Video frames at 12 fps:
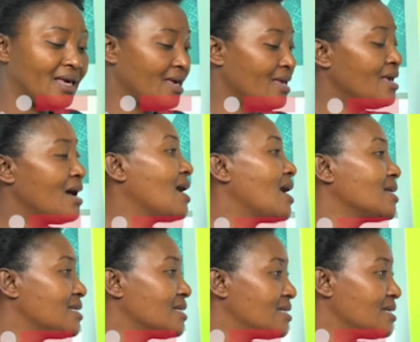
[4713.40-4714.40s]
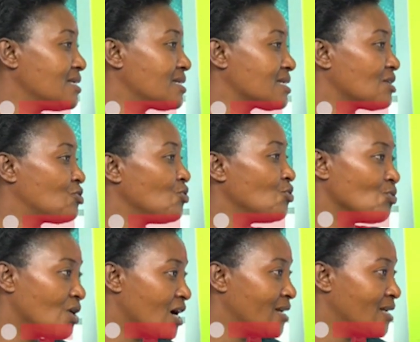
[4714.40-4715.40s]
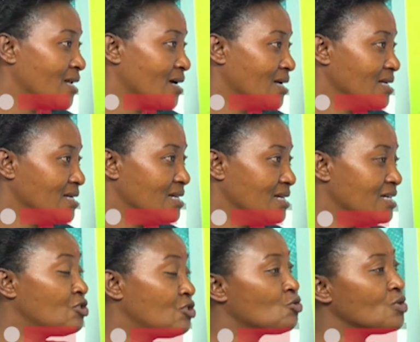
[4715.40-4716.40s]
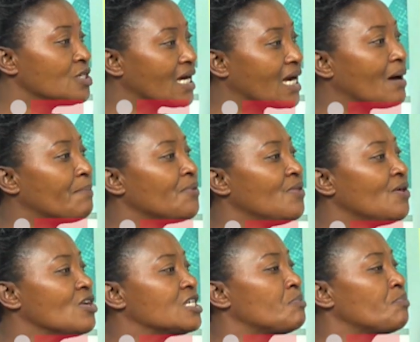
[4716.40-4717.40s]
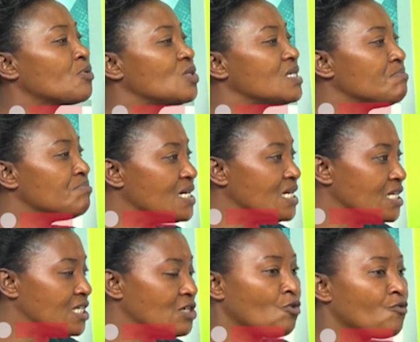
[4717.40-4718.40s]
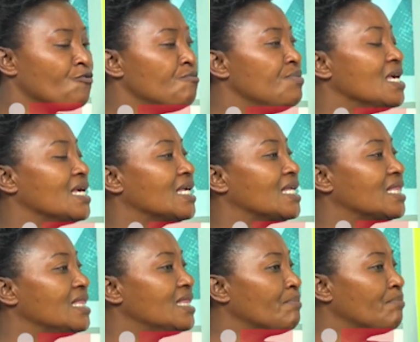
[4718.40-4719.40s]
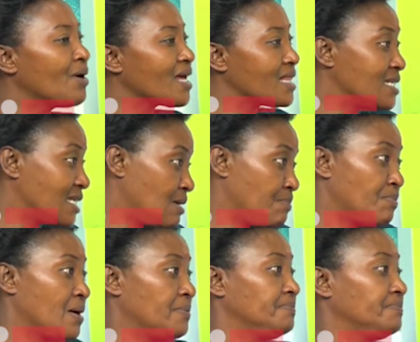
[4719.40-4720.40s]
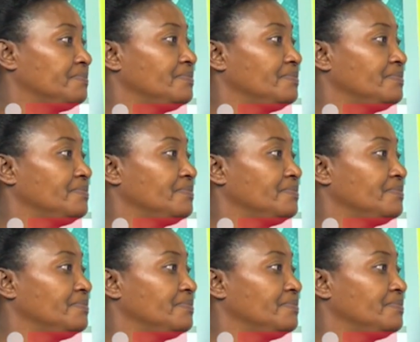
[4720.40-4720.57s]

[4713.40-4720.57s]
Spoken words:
Kenya, as a sister to Uganda, needs to take up the responsibility of being the brother's keeper.